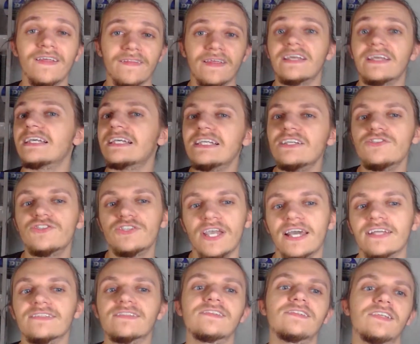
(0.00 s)
They each
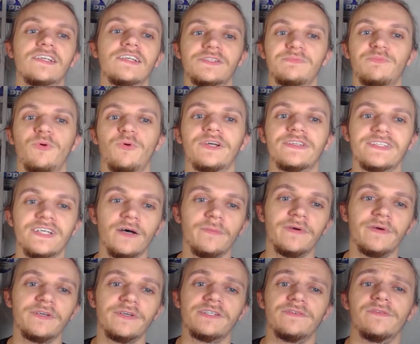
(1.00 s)
had 6 points.
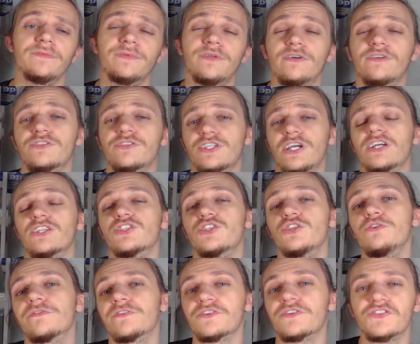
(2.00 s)
Alberte Rimdahl shot
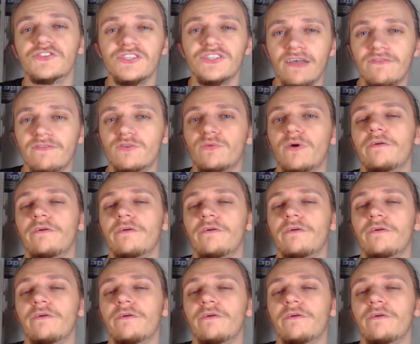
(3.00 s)
2 for 7,